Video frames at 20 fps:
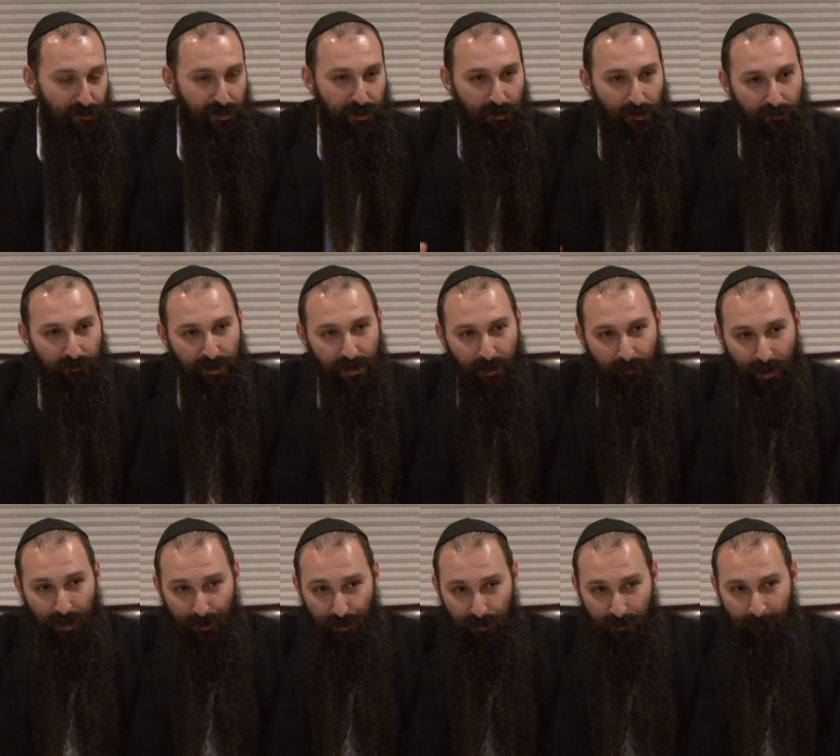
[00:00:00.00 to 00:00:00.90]
They know everything
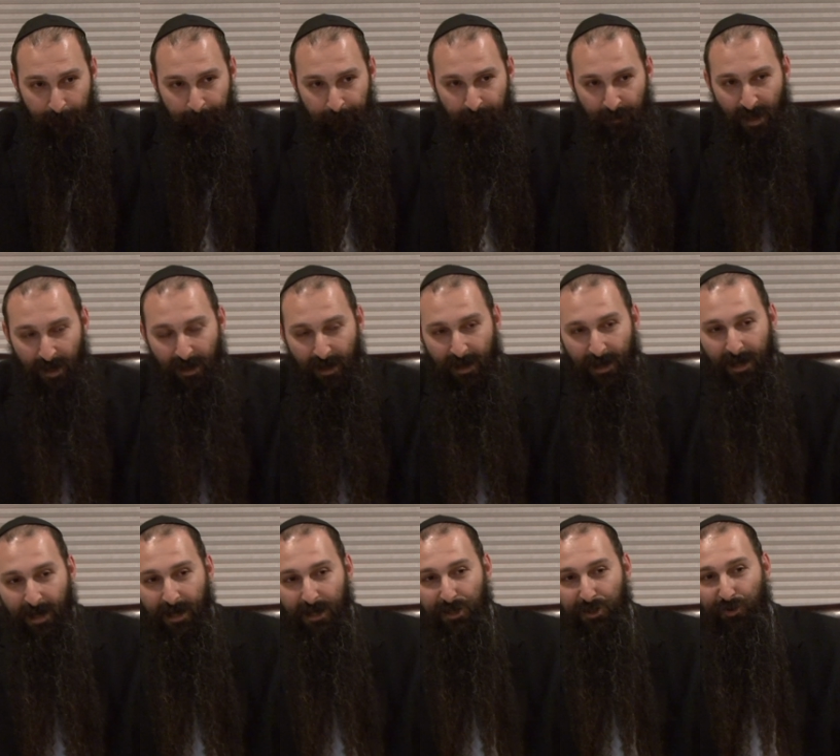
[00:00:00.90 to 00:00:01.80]
about you.
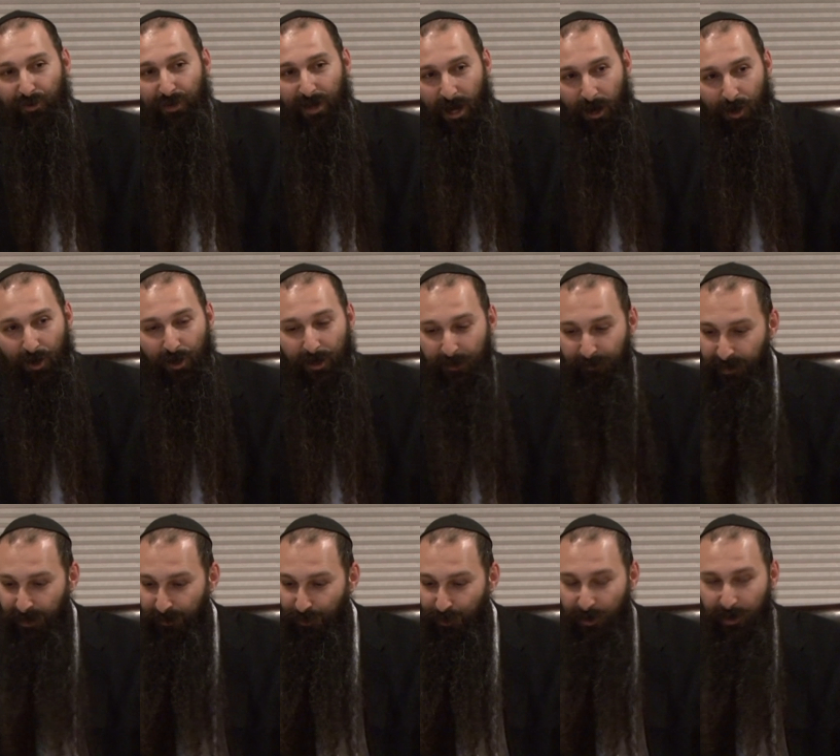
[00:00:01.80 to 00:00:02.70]
So there are a lot of
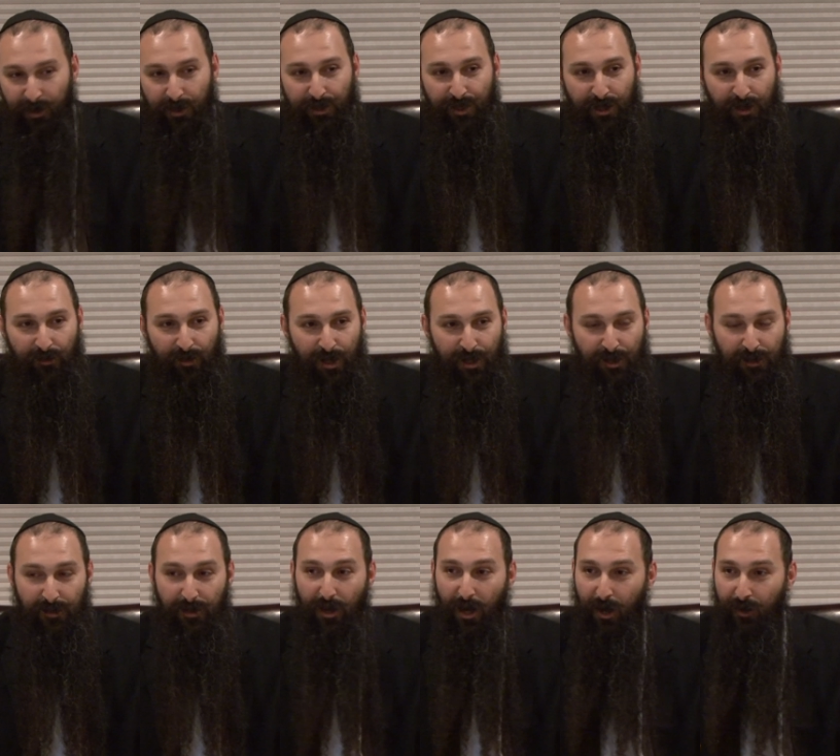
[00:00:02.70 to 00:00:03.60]
people in our
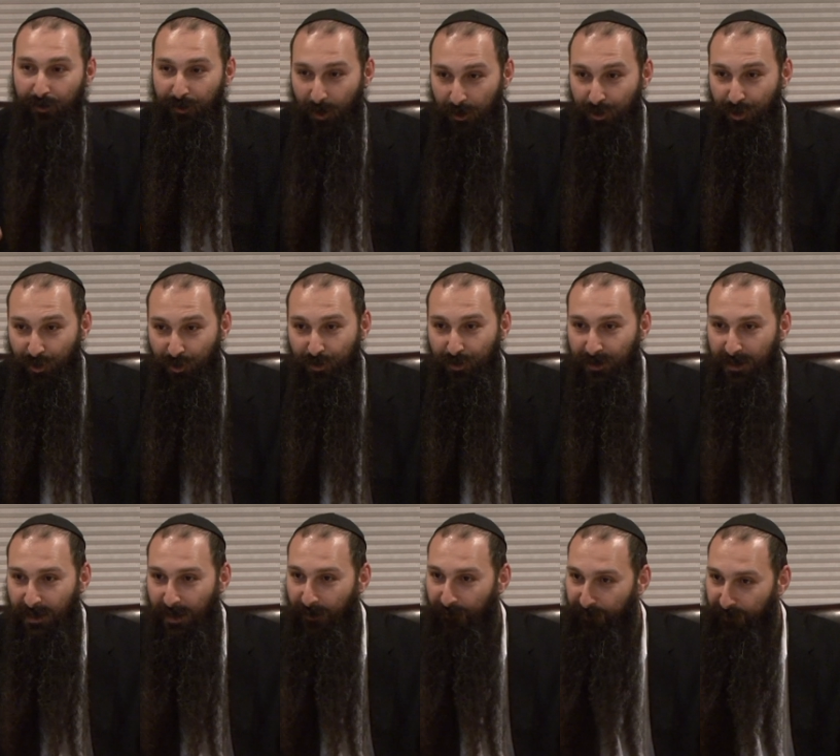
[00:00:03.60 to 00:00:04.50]
generation. There are non-Jews
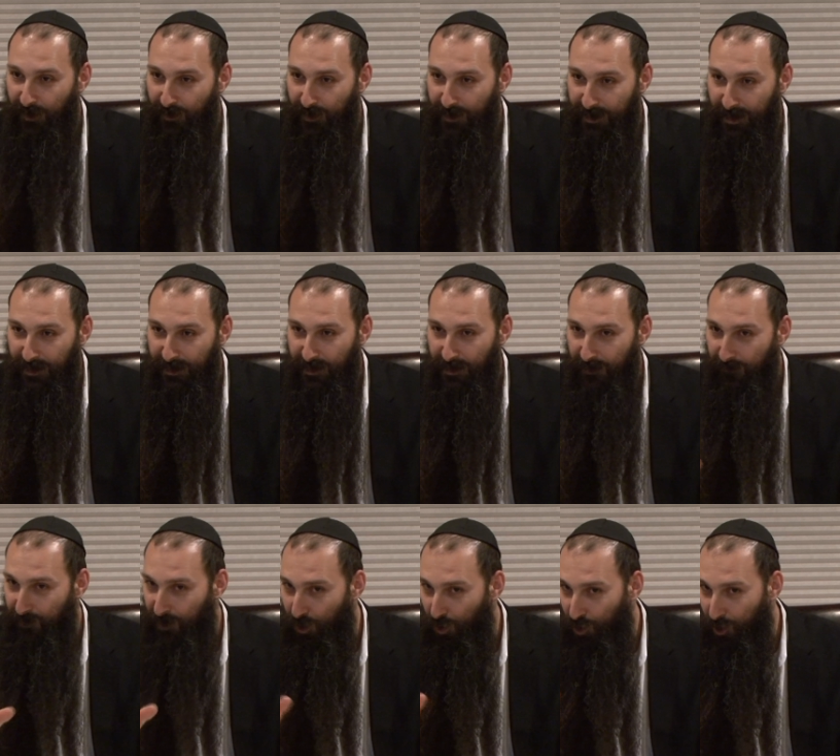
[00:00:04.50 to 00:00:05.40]
that are very sensitive.
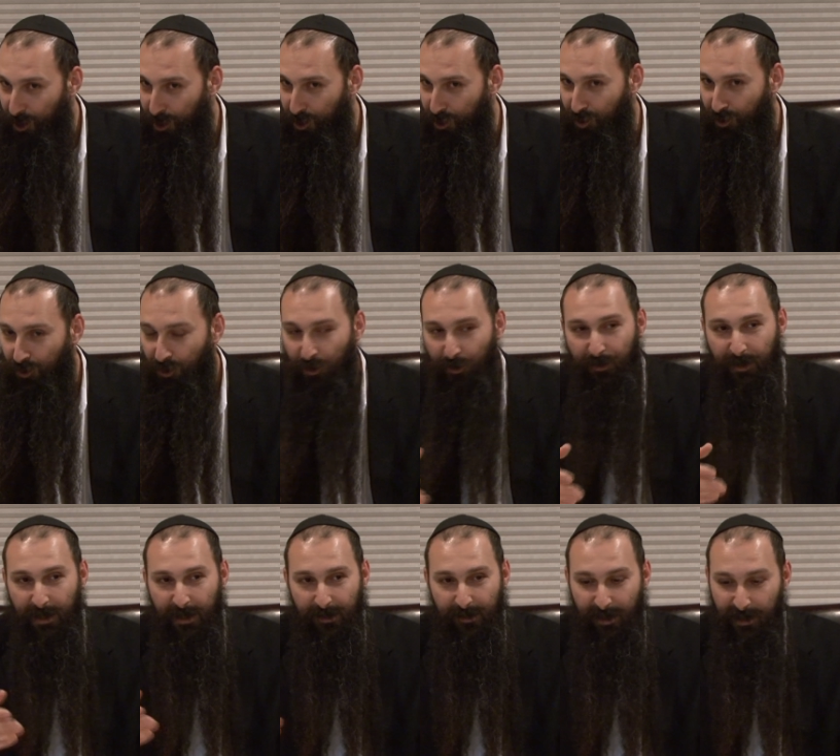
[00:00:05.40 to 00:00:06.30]
They look at you.
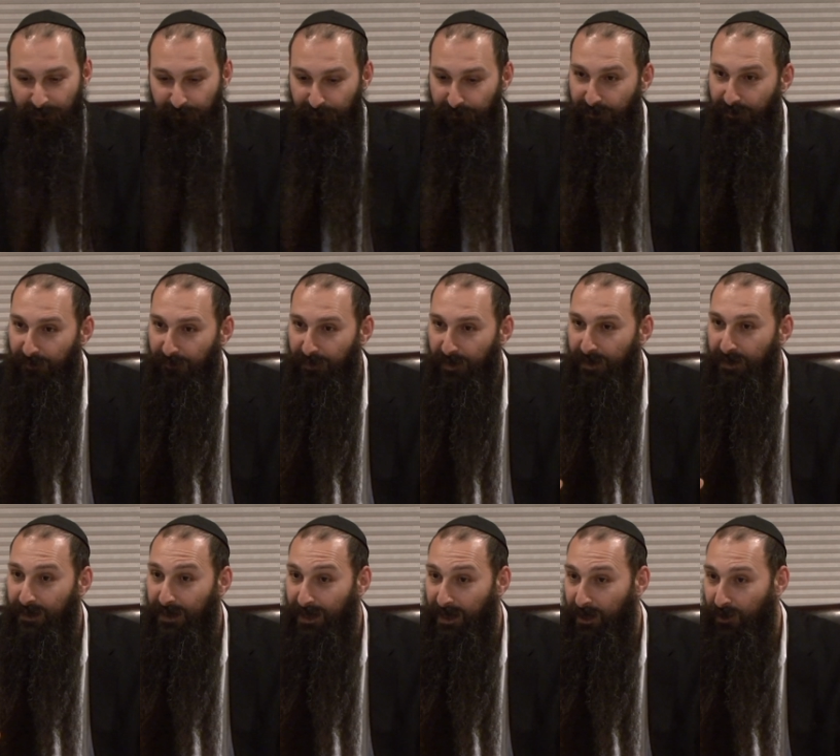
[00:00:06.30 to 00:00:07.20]
They they feel
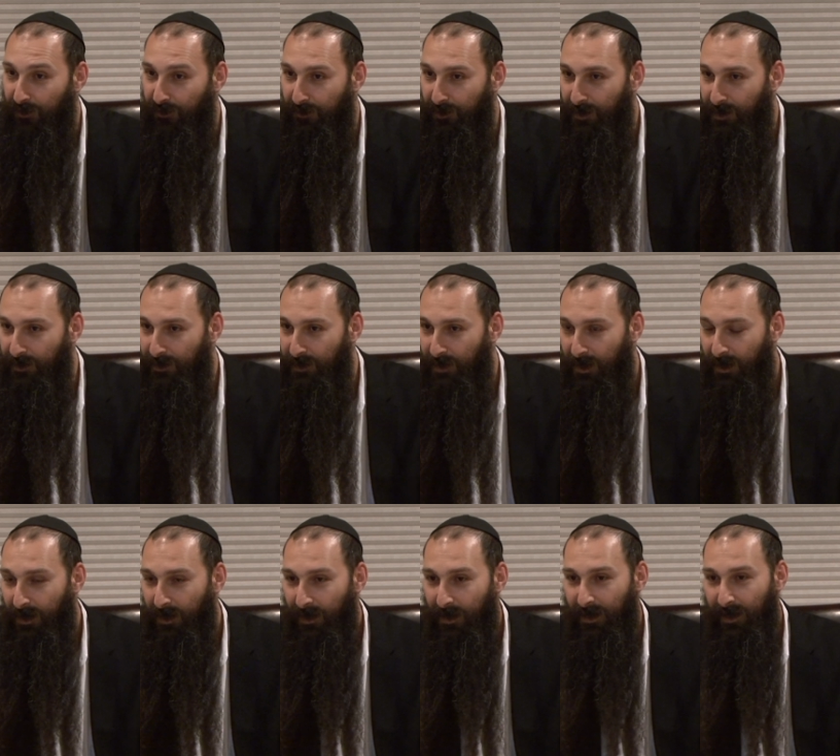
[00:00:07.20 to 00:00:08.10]
things. They hear things.
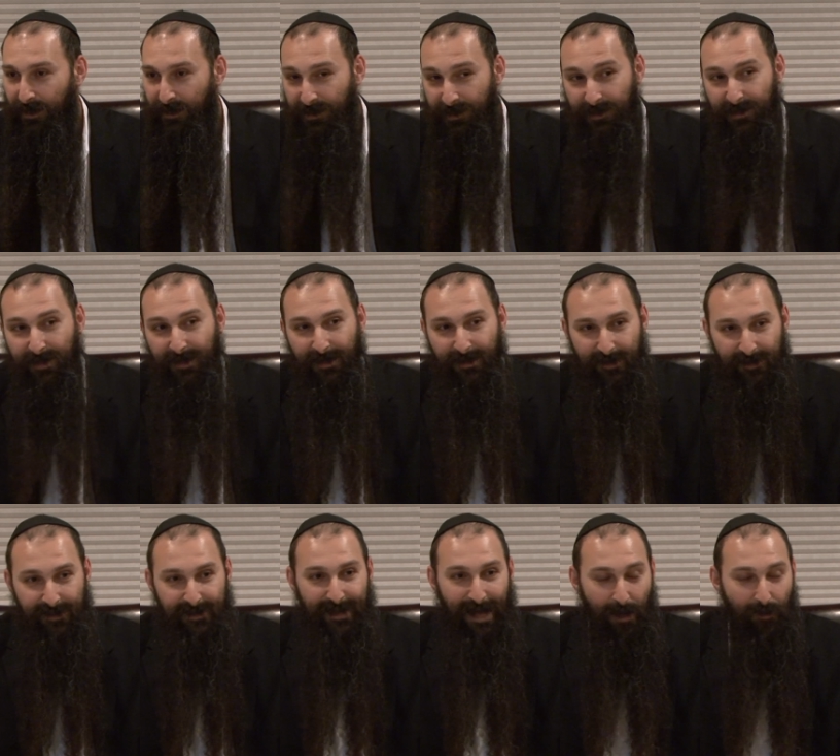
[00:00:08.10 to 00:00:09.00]
It's, it
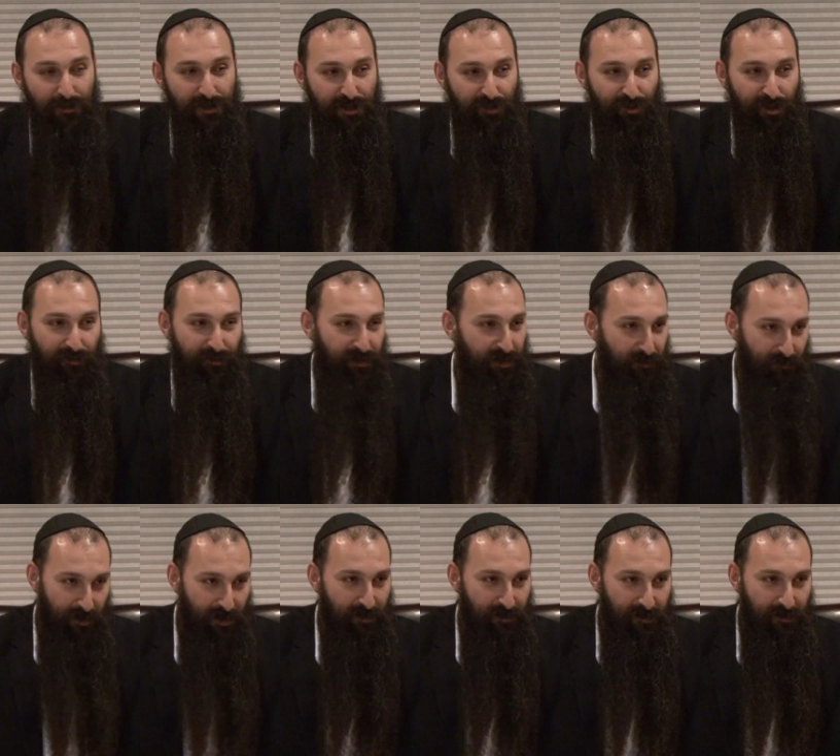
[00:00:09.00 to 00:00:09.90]
sounds creepy,
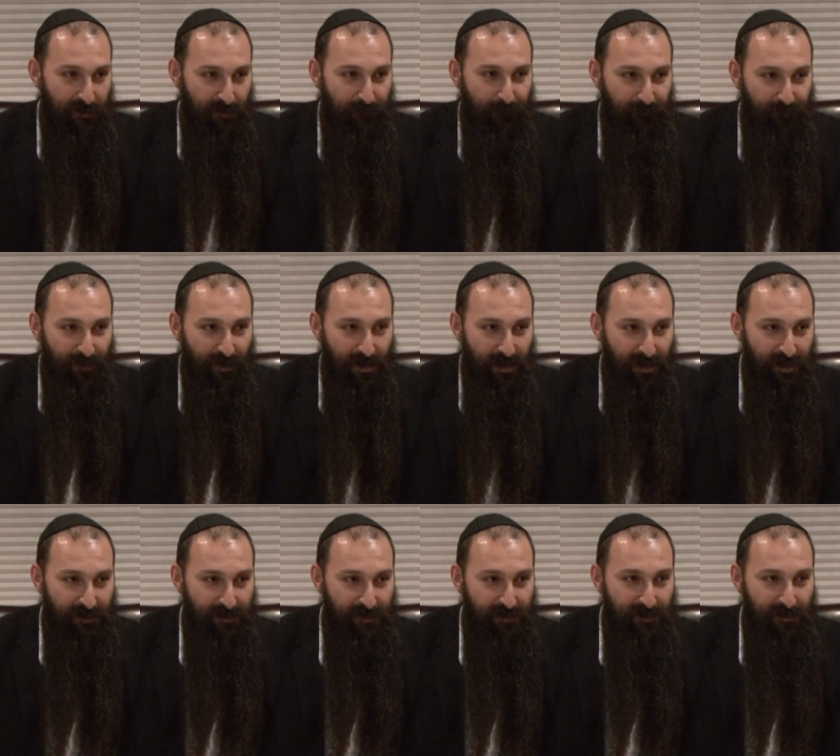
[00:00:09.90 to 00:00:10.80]
but
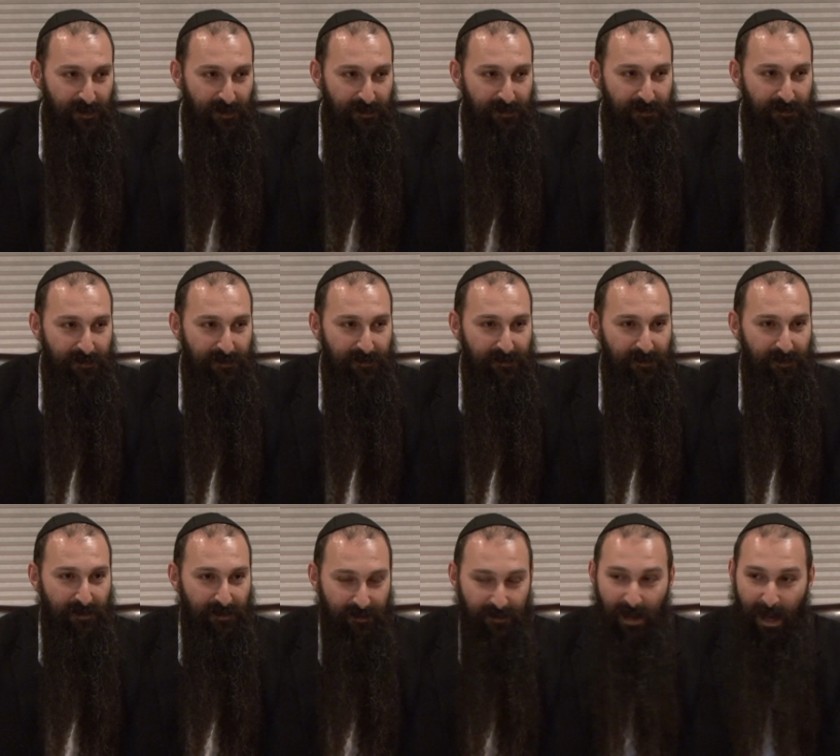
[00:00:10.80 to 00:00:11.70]
it's it's
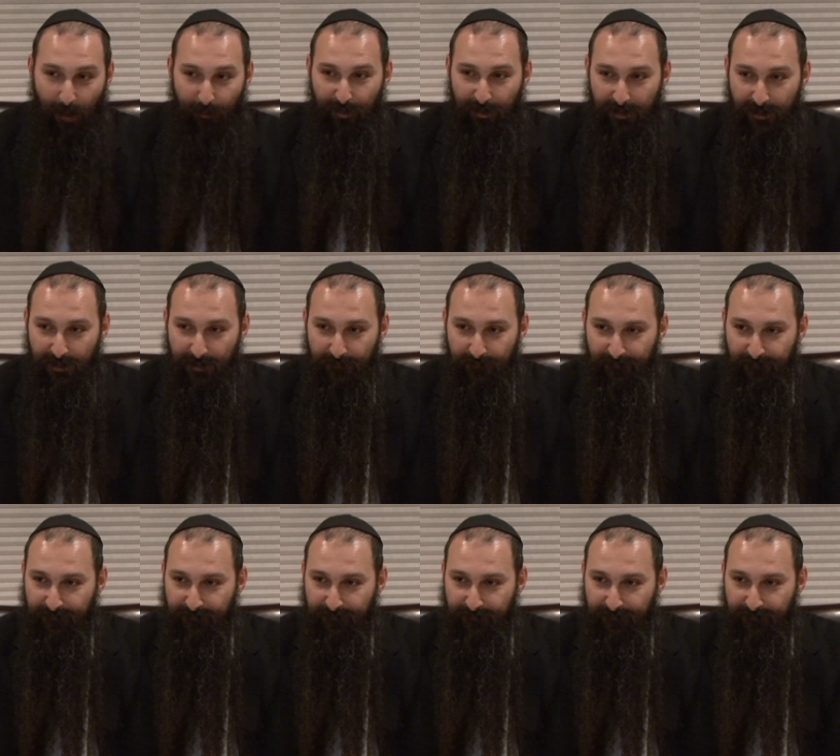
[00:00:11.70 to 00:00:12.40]
it happens.